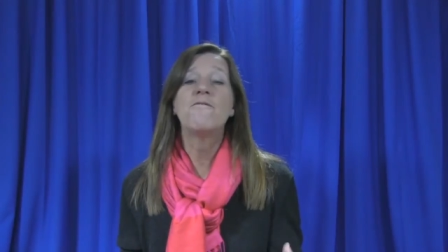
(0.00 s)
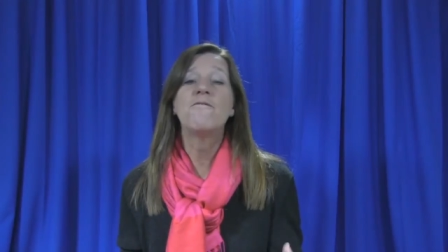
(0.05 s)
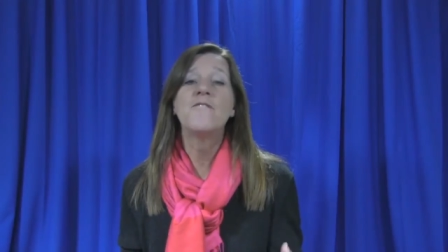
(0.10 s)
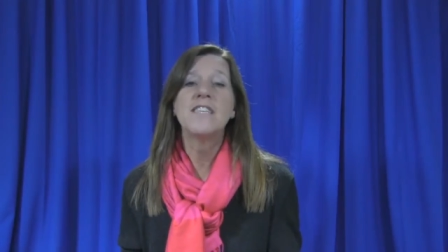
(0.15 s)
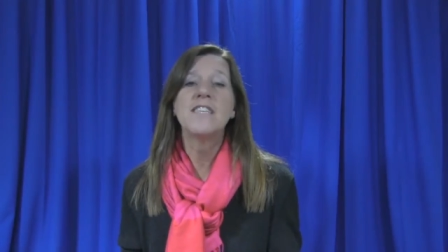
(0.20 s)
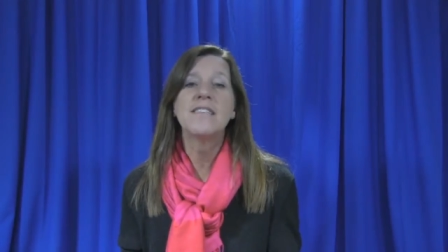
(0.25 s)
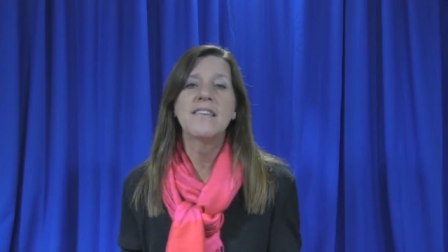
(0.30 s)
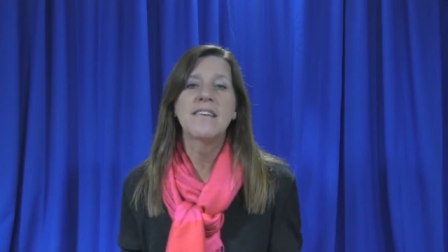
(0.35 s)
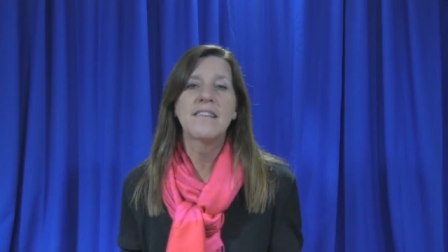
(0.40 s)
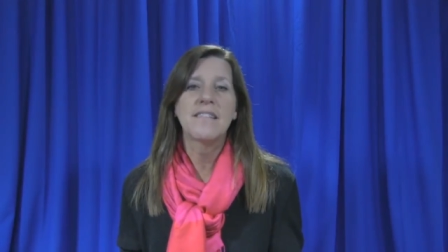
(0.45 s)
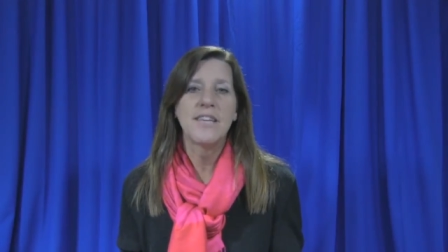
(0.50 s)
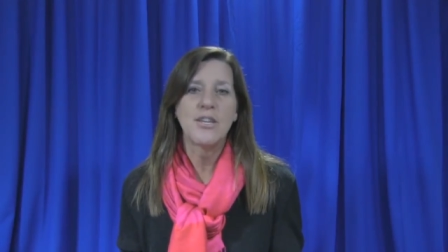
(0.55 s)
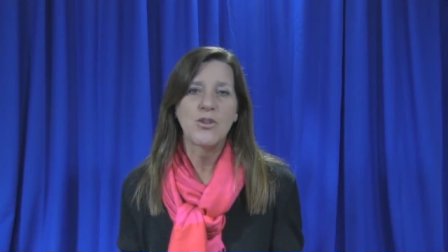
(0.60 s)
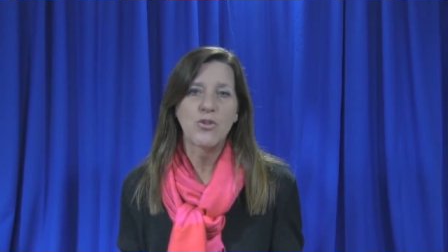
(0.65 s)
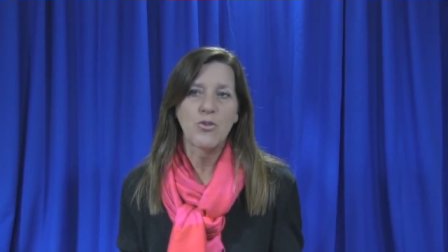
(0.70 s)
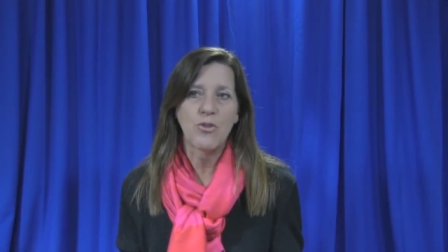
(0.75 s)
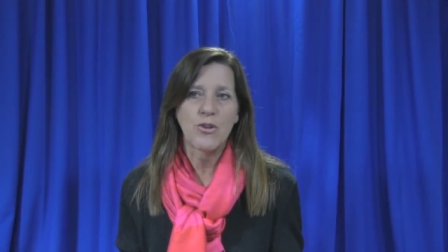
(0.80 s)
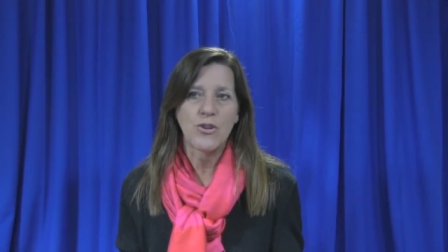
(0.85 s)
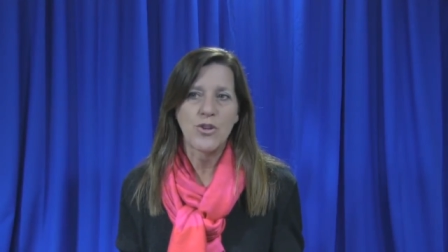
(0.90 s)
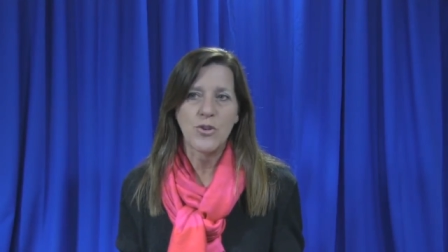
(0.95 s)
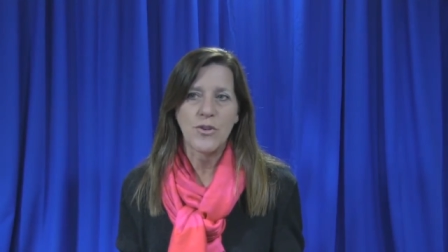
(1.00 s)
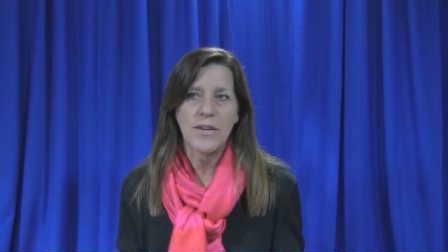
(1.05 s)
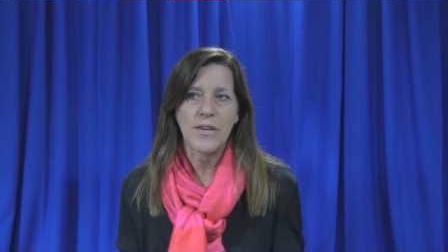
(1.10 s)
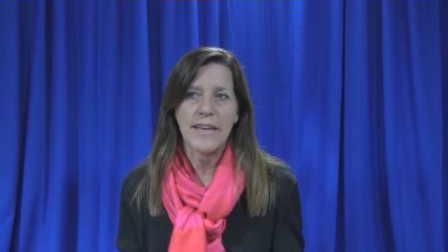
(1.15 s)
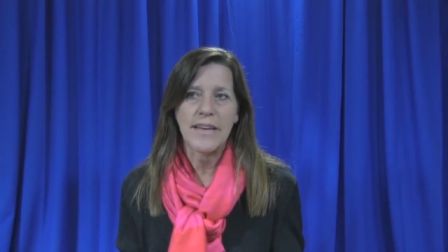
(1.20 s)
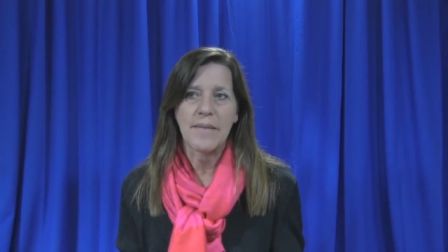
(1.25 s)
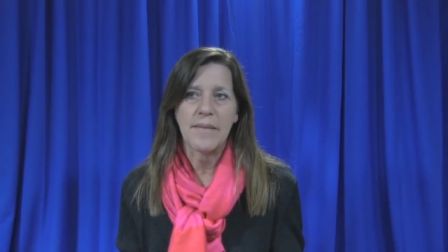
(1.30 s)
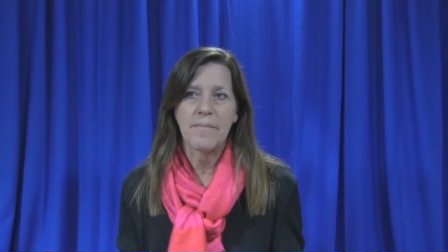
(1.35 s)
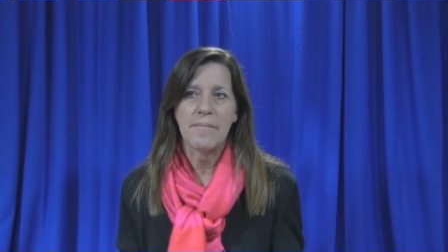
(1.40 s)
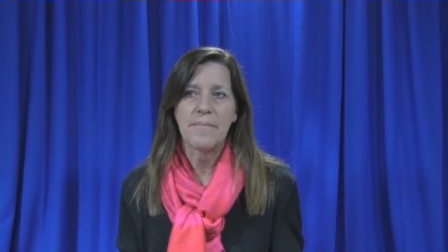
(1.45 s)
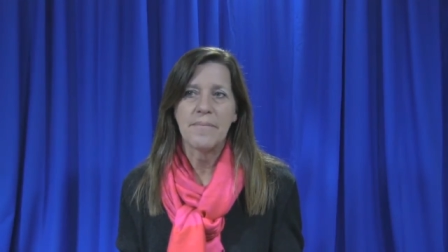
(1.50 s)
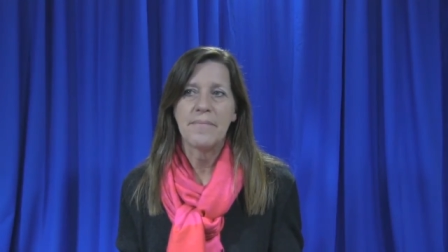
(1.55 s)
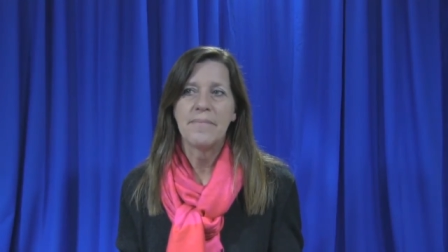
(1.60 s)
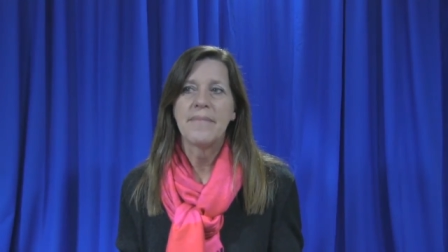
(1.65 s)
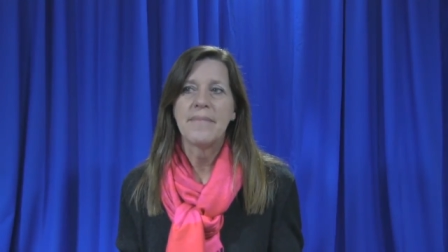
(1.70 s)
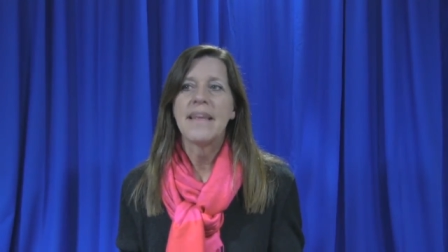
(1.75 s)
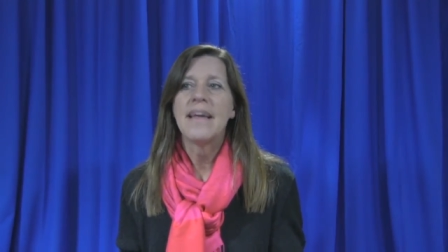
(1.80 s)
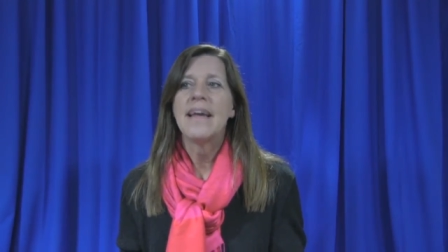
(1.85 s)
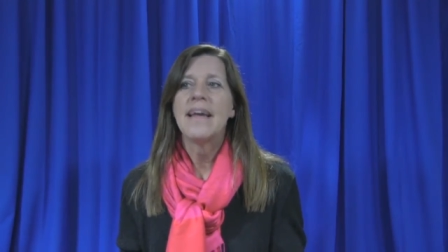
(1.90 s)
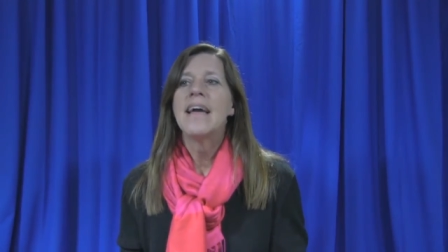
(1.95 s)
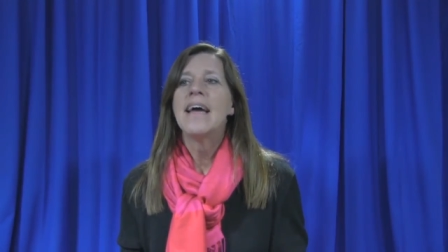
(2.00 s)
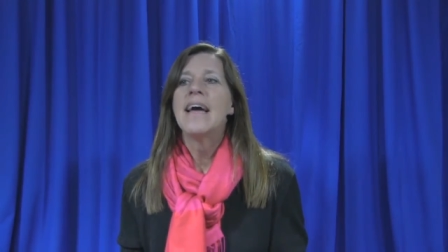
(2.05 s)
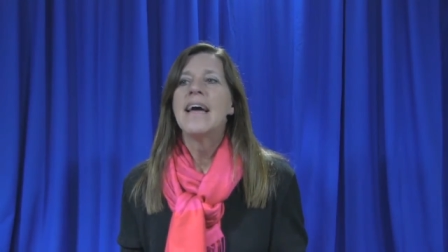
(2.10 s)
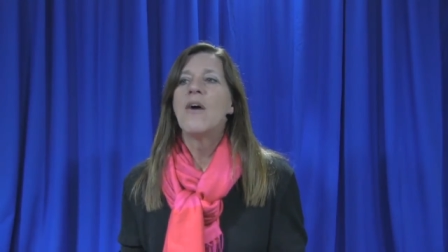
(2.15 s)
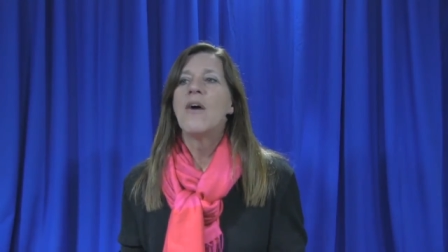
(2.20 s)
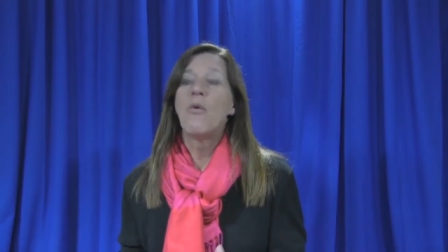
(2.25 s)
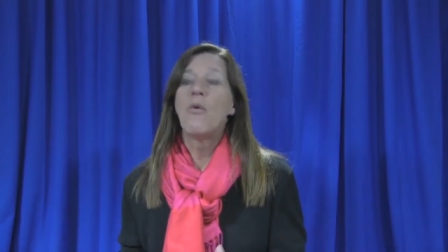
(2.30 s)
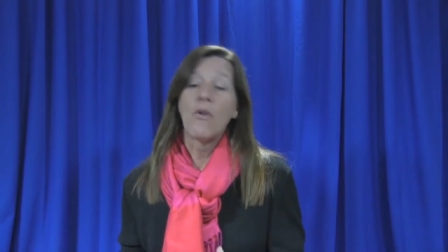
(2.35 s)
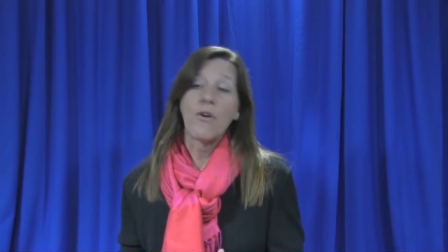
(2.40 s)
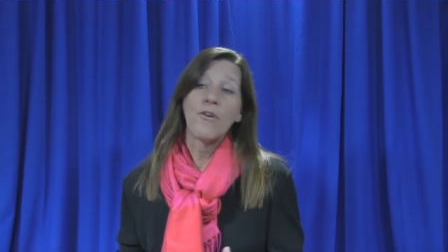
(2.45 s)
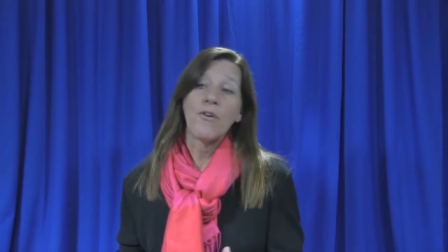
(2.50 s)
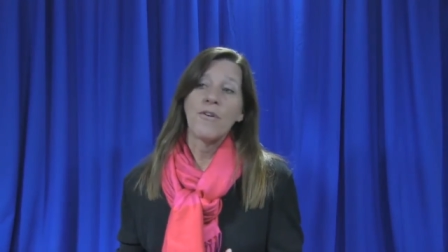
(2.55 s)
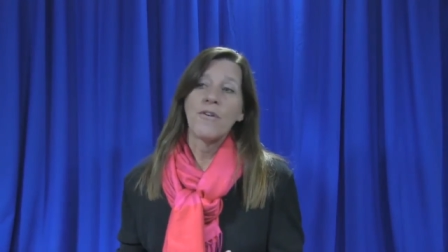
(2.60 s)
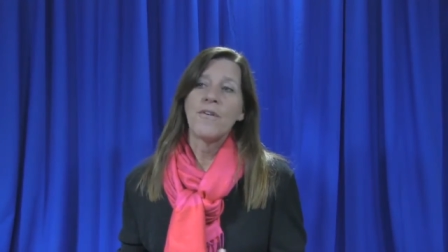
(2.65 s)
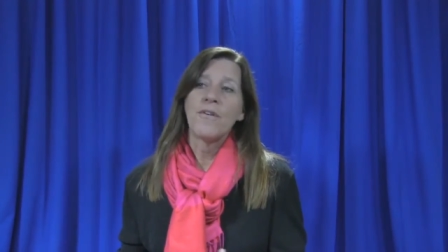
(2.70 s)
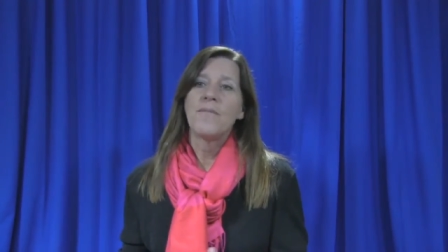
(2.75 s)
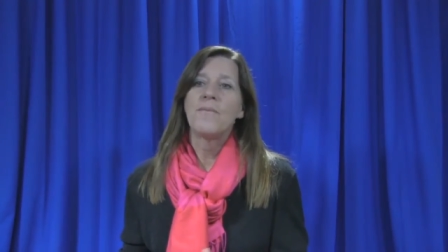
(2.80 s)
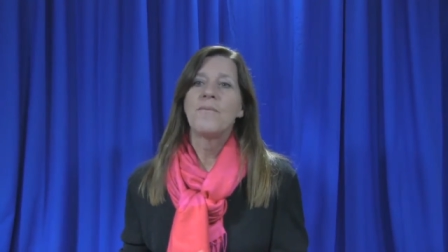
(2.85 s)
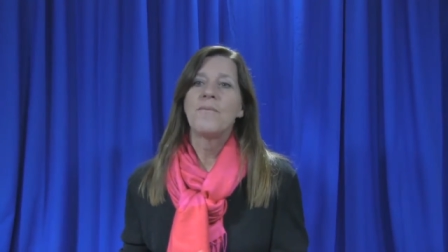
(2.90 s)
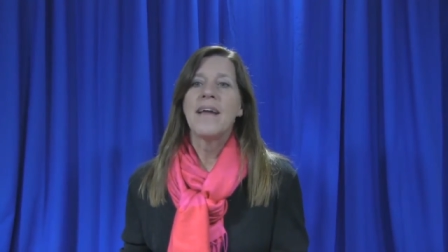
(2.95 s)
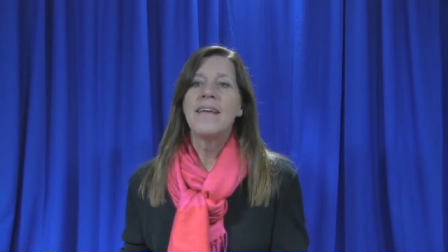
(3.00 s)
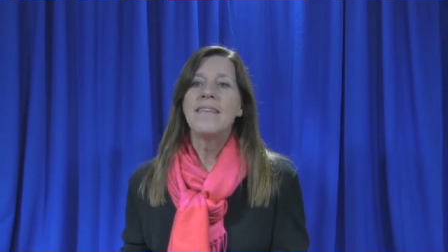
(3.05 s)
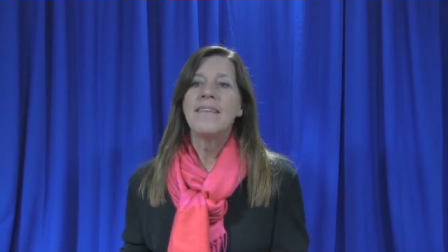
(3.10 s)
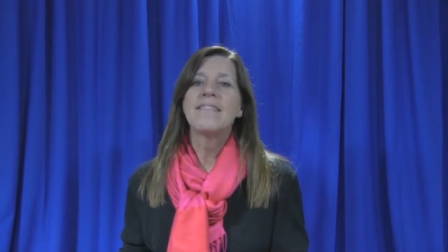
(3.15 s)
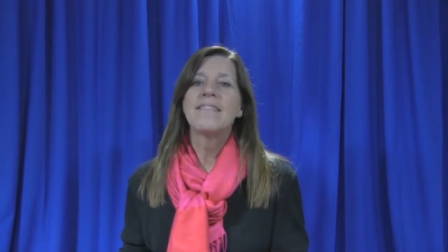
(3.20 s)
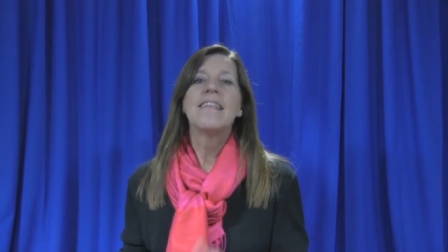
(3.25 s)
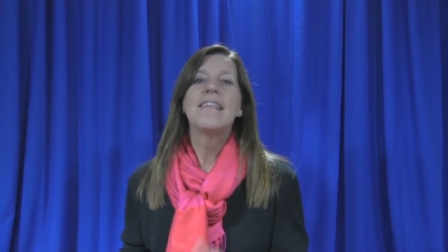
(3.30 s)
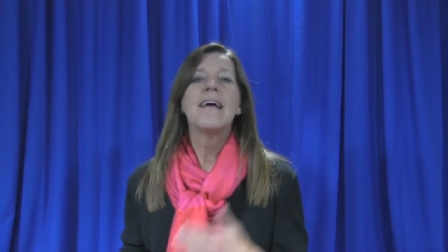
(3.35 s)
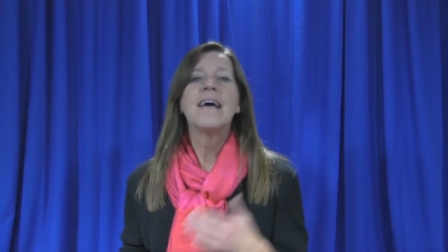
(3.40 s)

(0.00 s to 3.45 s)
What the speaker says: physically torturing him or her, right?